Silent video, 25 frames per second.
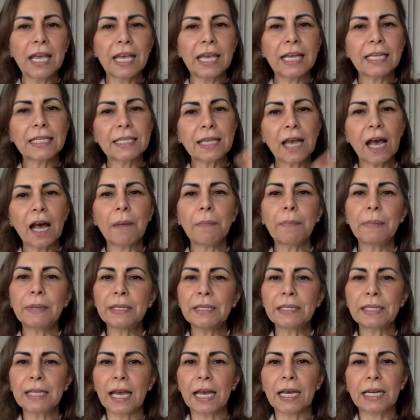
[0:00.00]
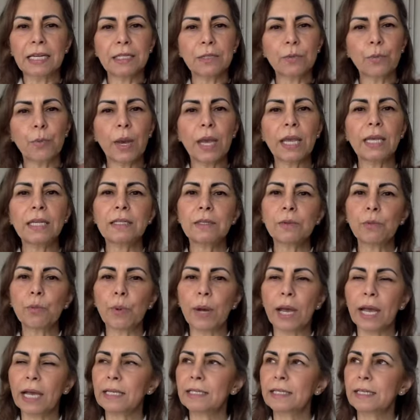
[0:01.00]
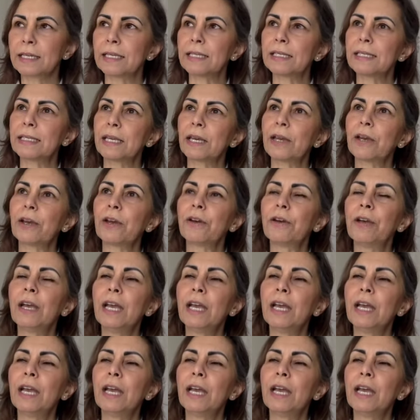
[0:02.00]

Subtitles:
It's up and down, it's wanes and waxes. So